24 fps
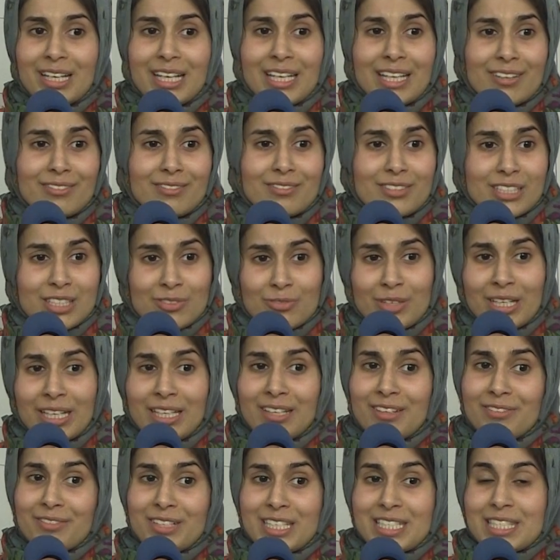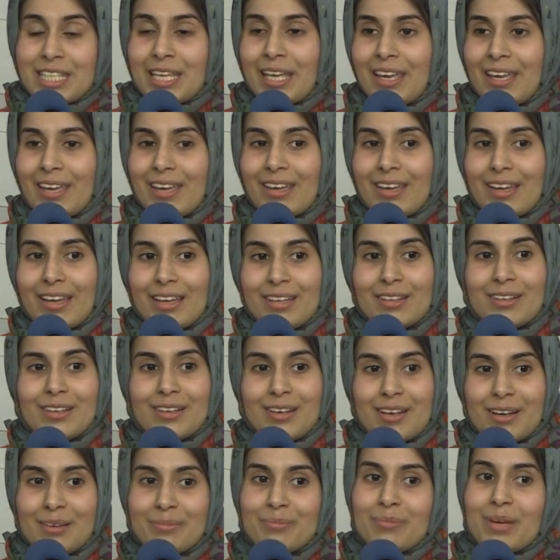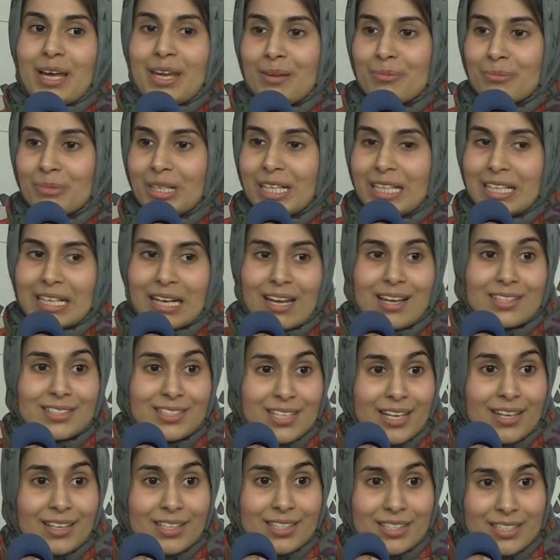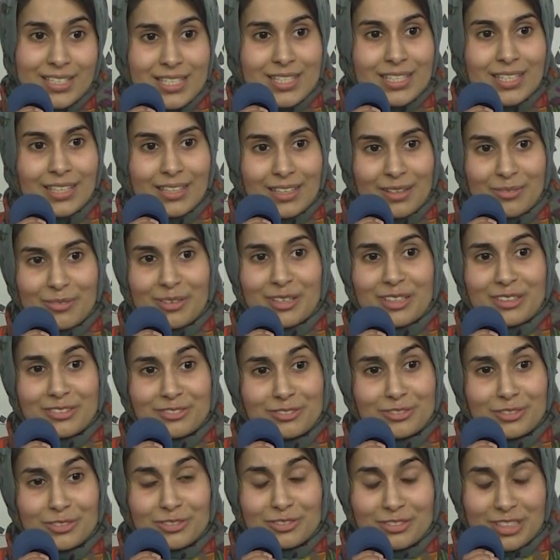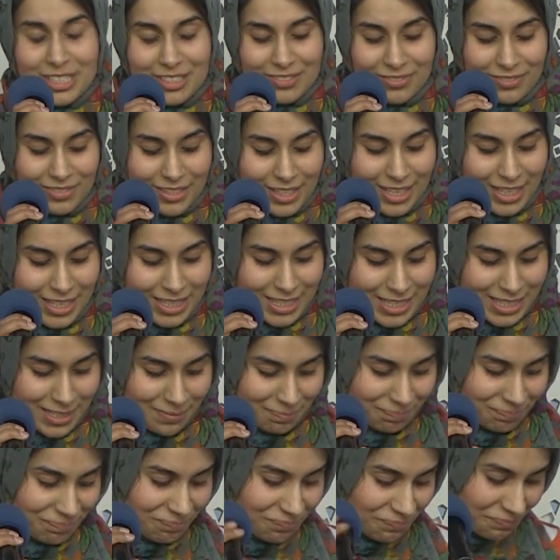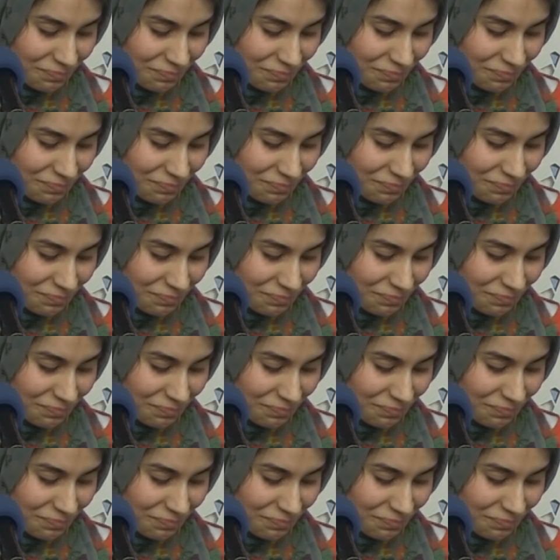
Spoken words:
really lovely to hear, and I'm really glad to see that we're at the forefront of this.